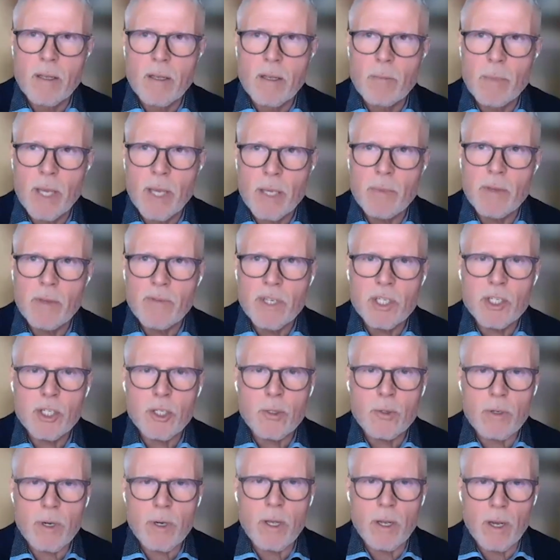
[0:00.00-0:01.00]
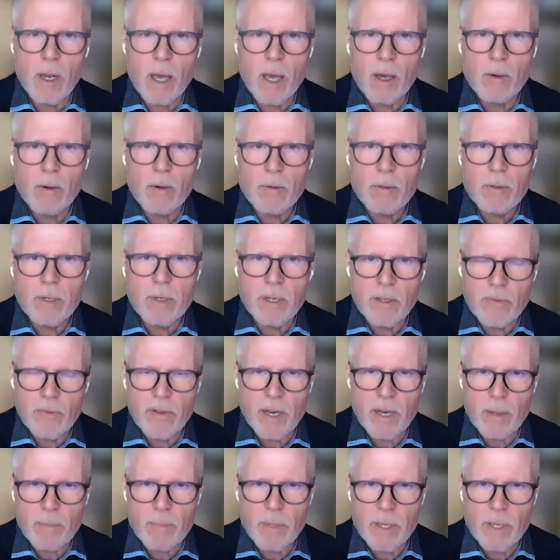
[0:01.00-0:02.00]
maybe we should allow the
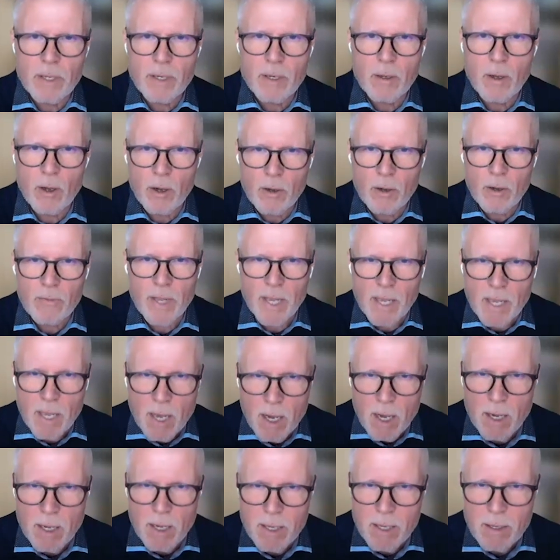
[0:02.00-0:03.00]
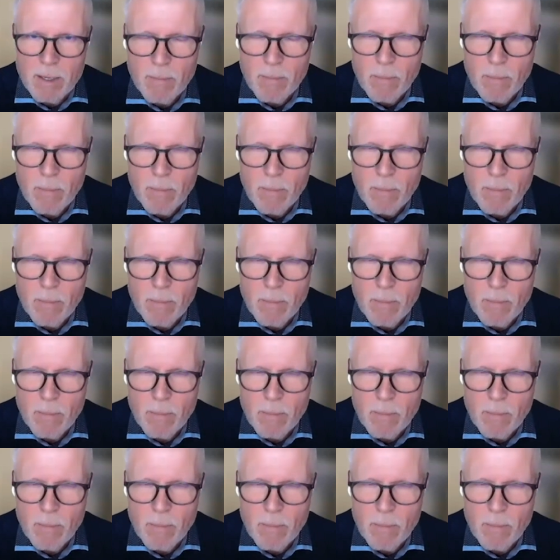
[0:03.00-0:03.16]
development of AI